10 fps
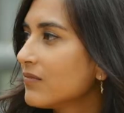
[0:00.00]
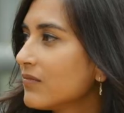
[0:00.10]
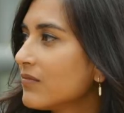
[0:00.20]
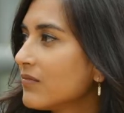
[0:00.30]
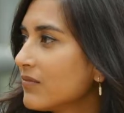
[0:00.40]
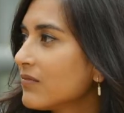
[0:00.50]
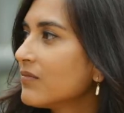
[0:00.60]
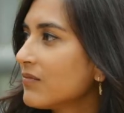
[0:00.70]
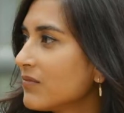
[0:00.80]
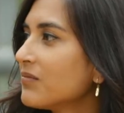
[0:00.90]
more about your own
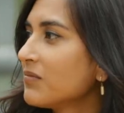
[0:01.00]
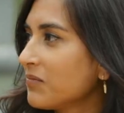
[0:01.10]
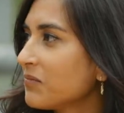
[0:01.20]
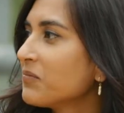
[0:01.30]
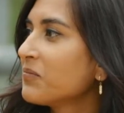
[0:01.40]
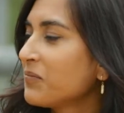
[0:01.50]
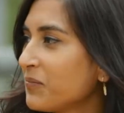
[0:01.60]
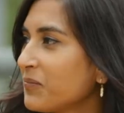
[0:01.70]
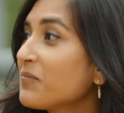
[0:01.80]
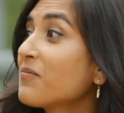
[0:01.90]
opinion by
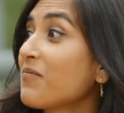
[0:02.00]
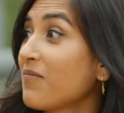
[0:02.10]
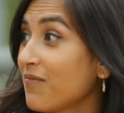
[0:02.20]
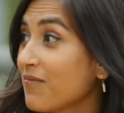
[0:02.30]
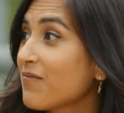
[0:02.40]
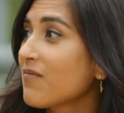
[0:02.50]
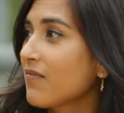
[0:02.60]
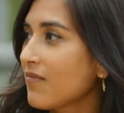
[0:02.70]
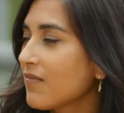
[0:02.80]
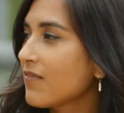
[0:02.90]
listening to somebody else,
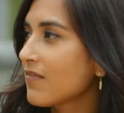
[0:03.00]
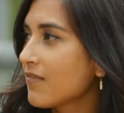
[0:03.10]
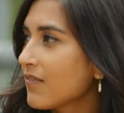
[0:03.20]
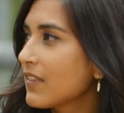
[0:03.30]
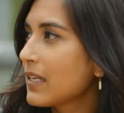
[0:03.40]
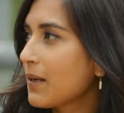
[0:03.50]
and you just